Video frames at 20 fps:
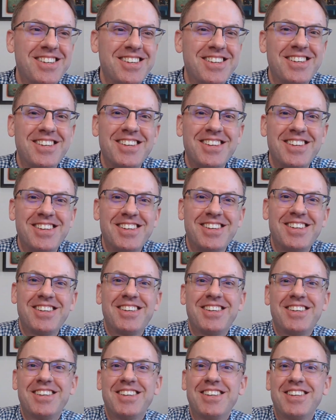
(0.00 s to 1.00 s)

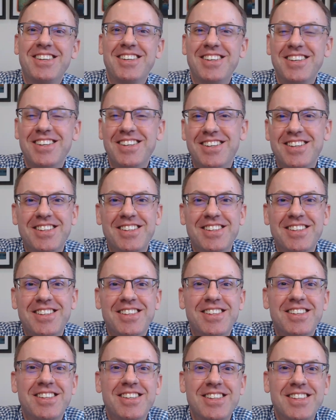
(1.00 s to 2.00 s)

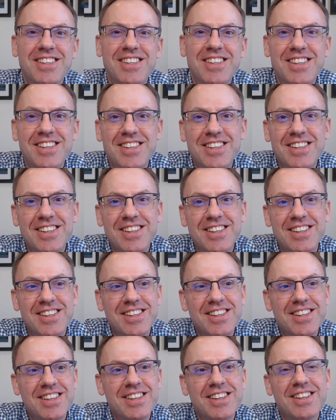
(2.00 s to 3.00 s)

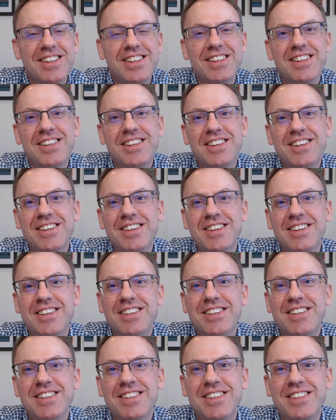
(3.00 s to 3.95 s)
[no speech]